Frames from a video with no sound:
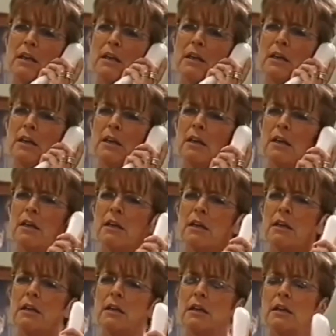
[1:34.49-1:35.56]

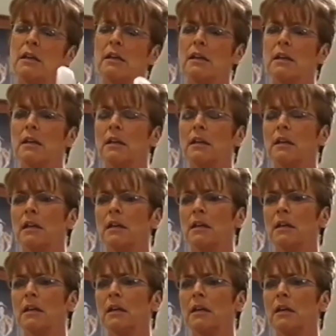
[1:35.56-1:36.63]

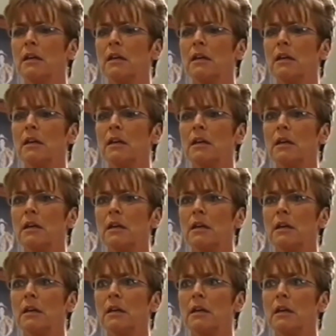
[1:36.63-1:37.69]

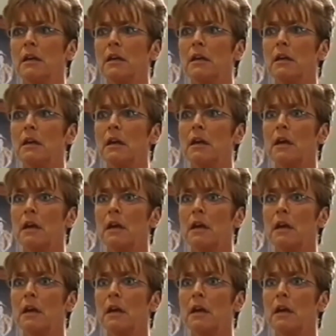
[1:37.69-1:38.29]
(no one is talking)